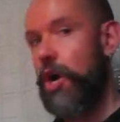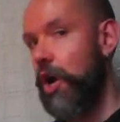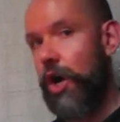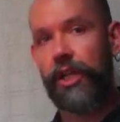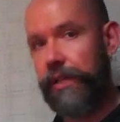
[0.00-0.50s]

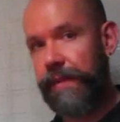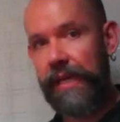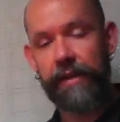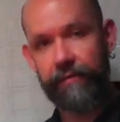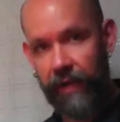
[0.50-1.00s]
hauled him
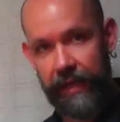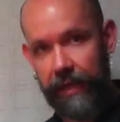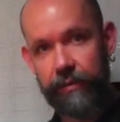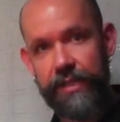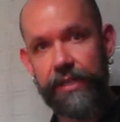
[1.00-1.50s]
in in front of the
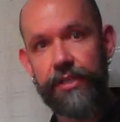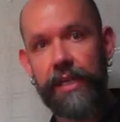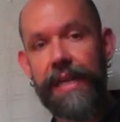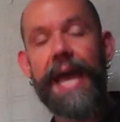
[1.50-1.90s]
Inquisition,